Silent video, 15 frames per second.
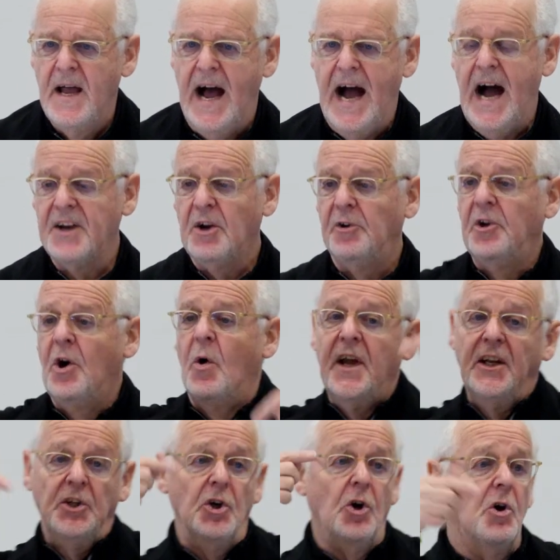I don't know
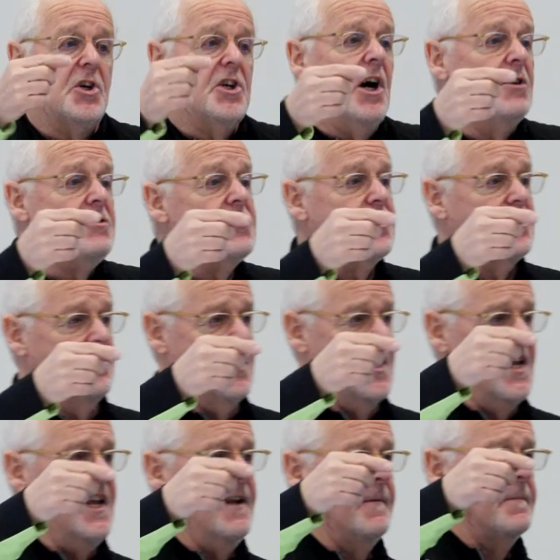in your
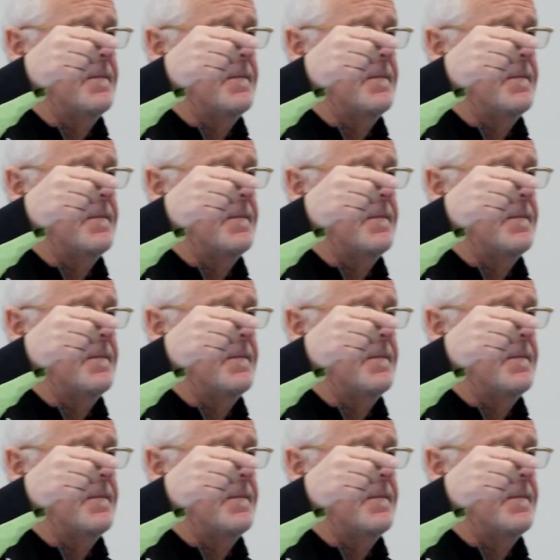country